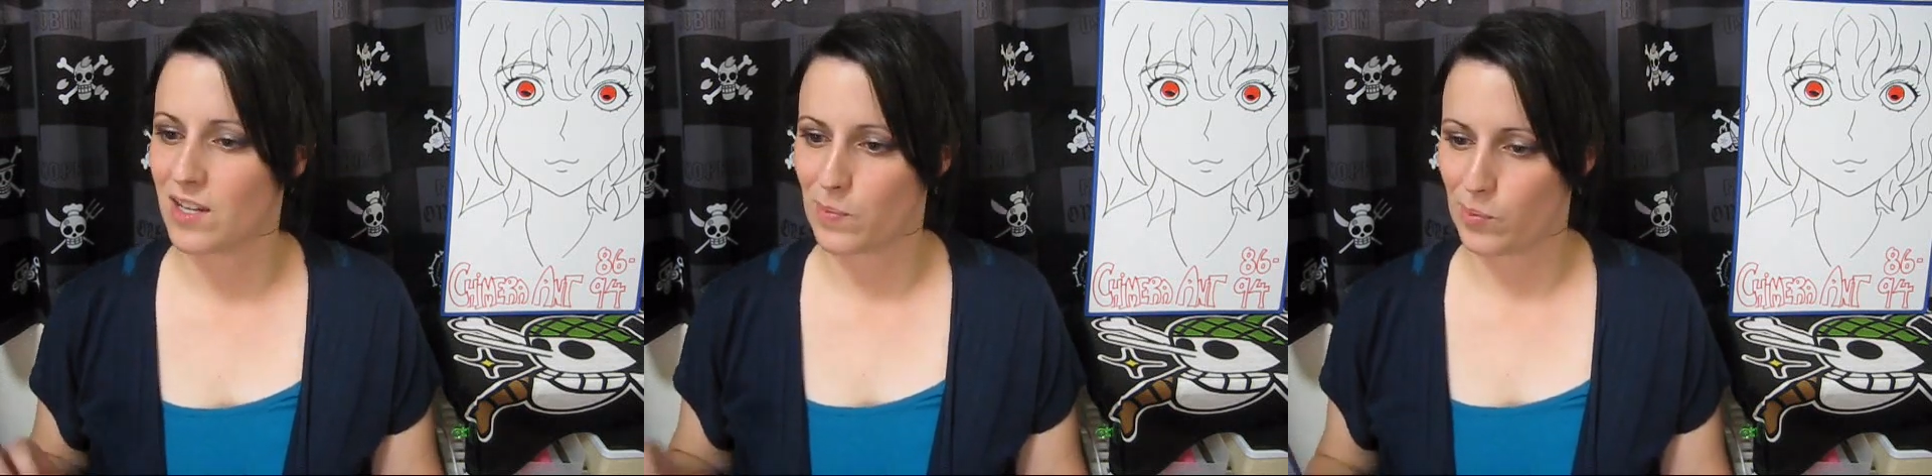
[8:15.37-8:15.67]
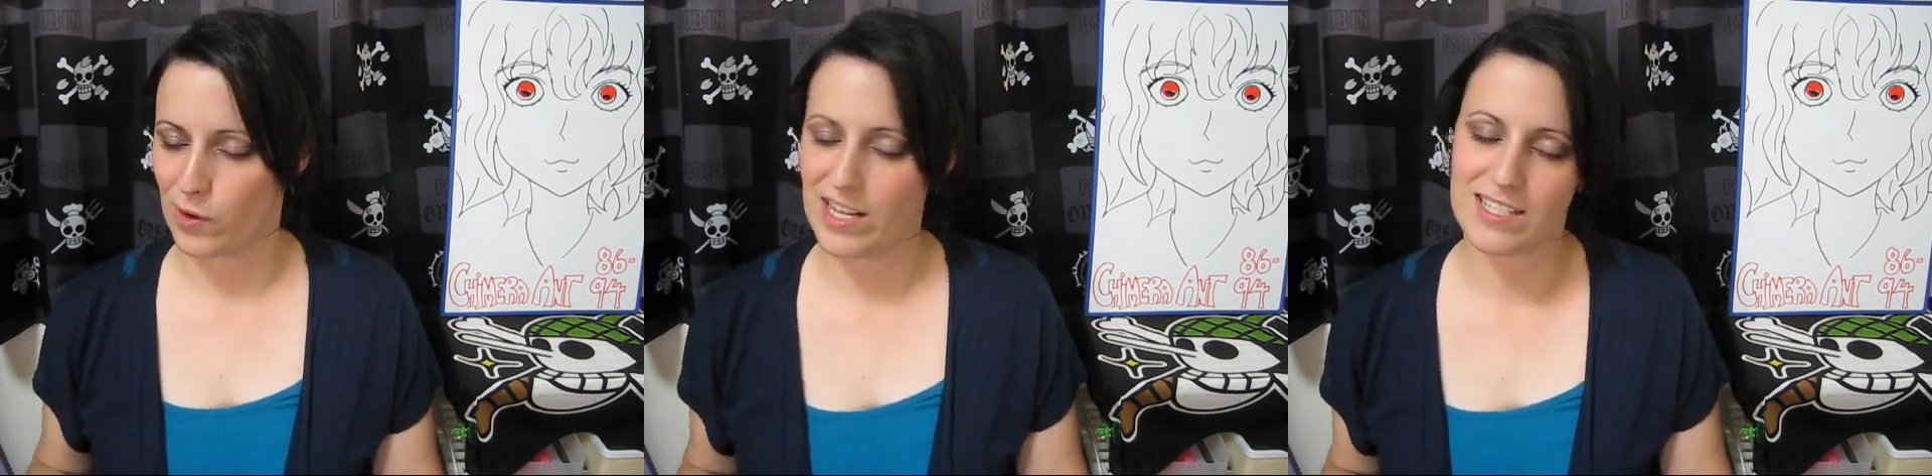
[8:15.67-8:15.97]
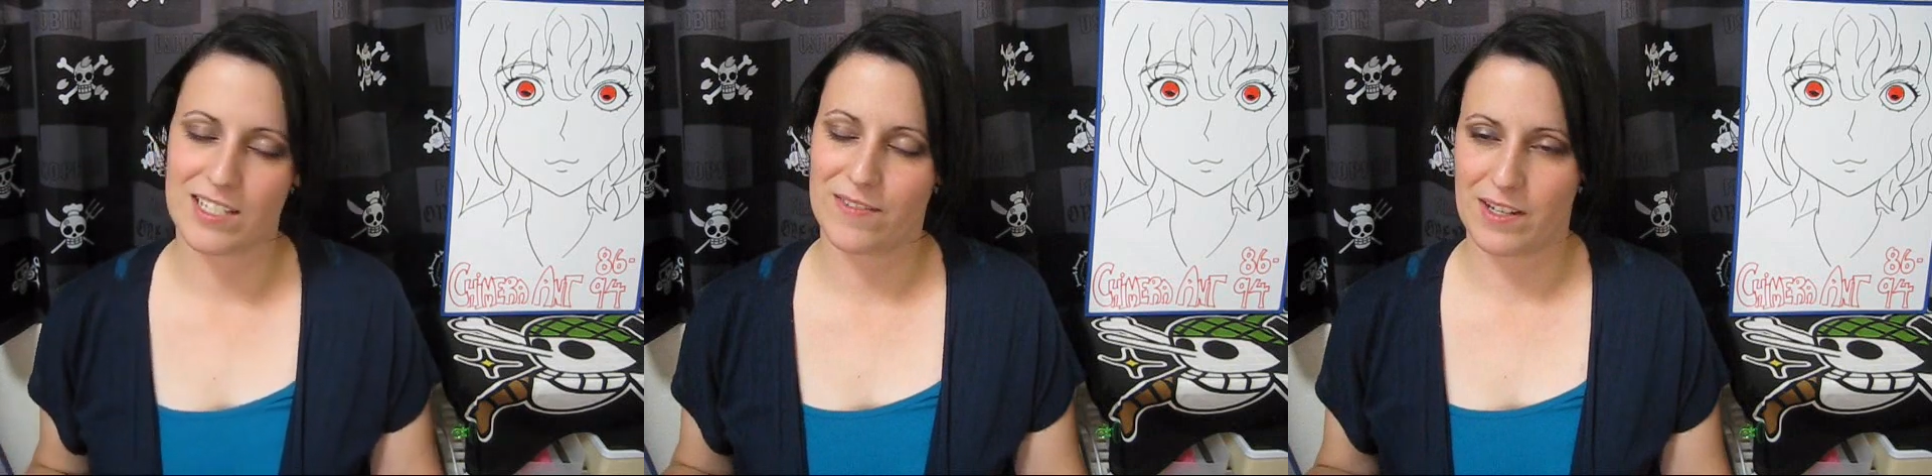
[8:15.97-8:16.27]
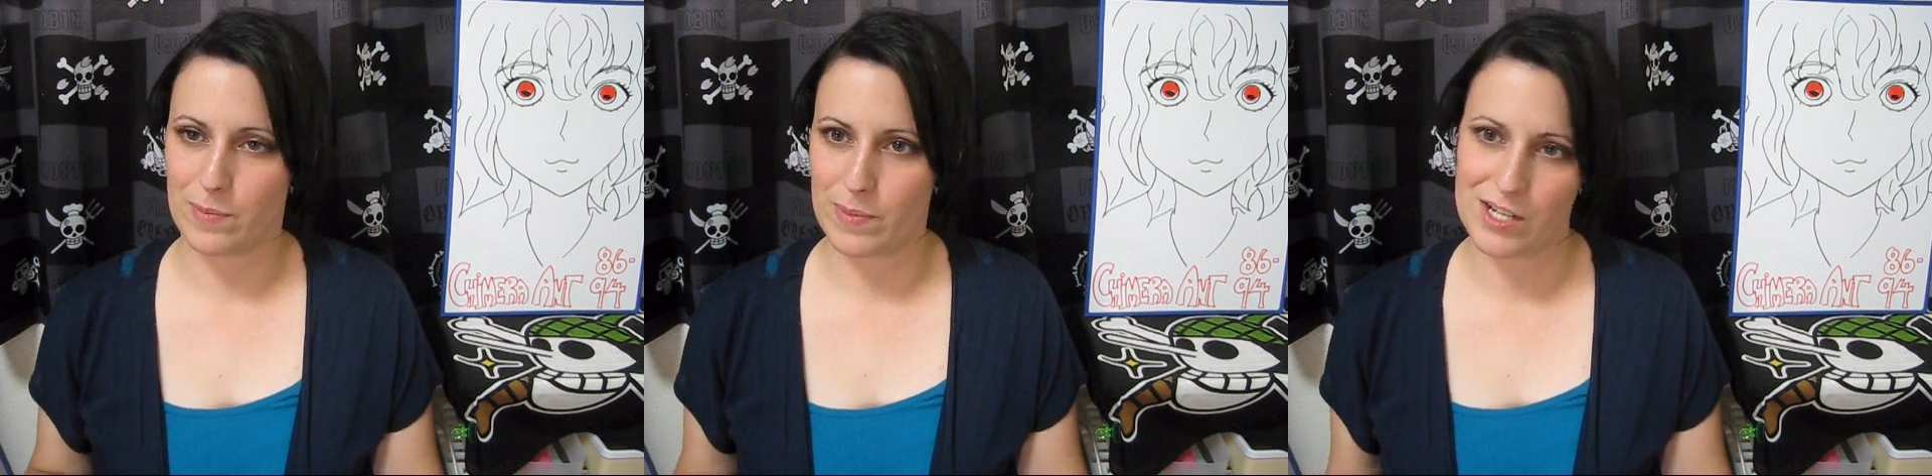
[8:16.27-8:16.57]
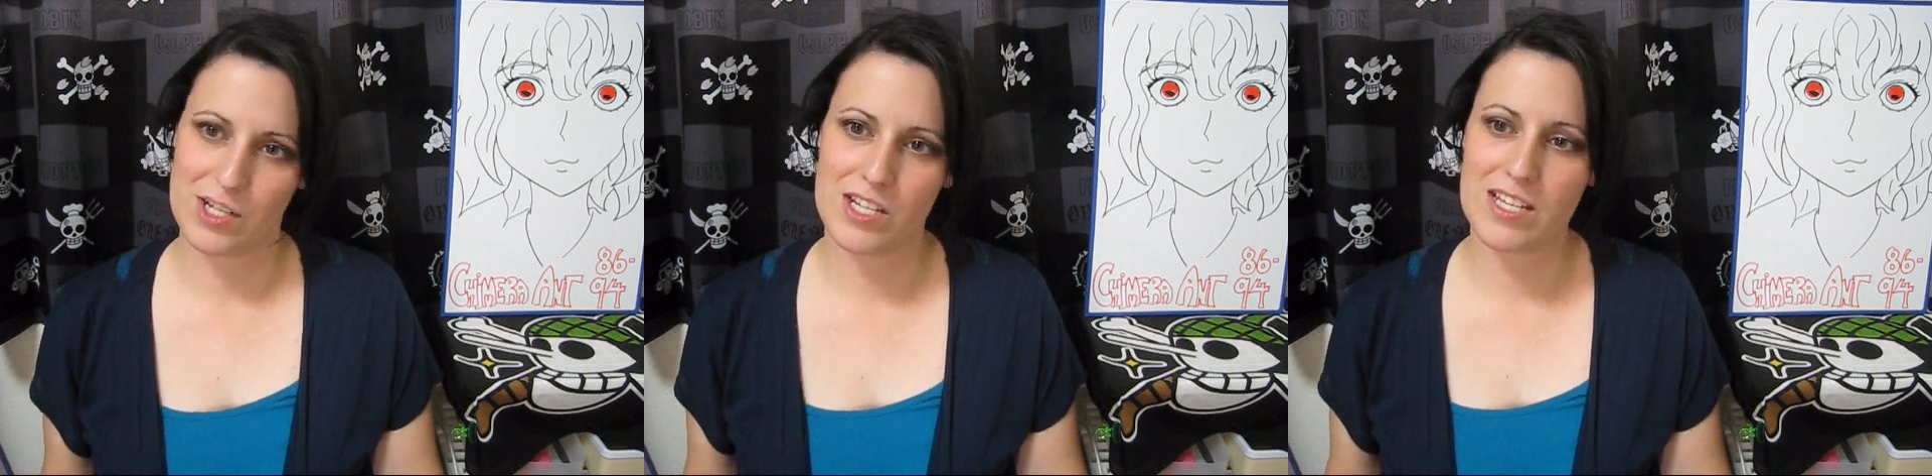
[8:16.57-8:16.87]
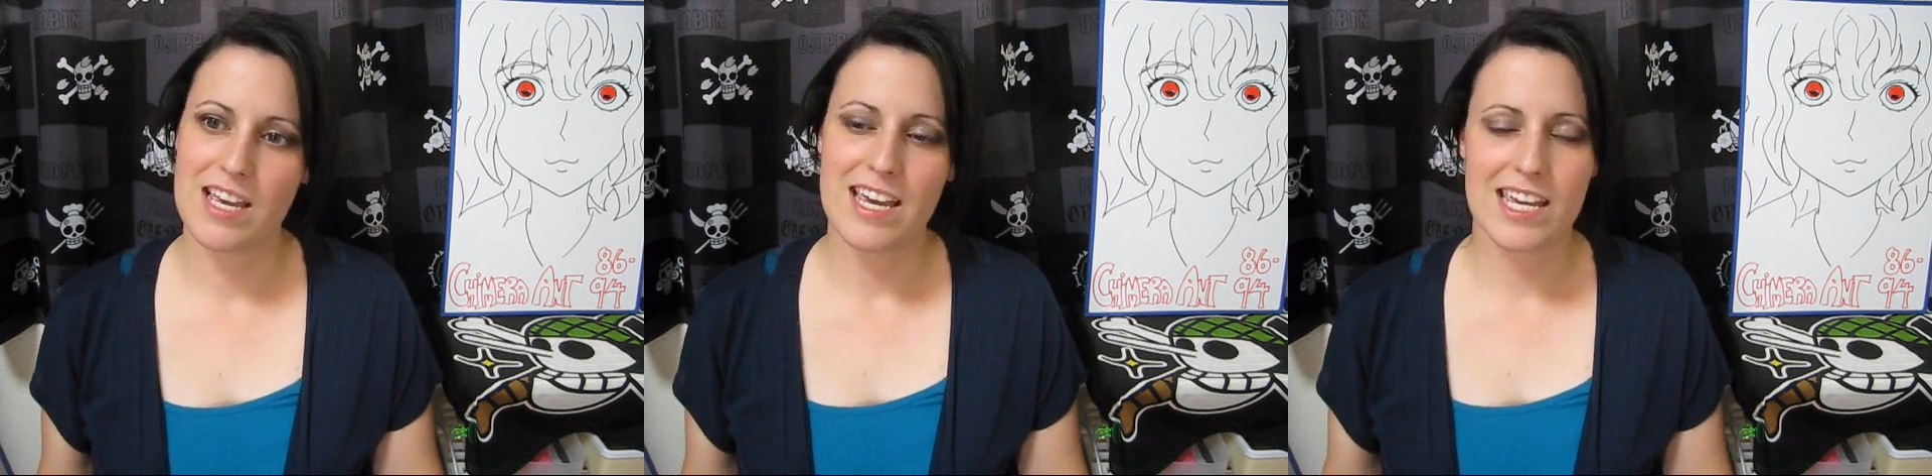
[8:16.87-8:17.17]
abrasive and bitchy.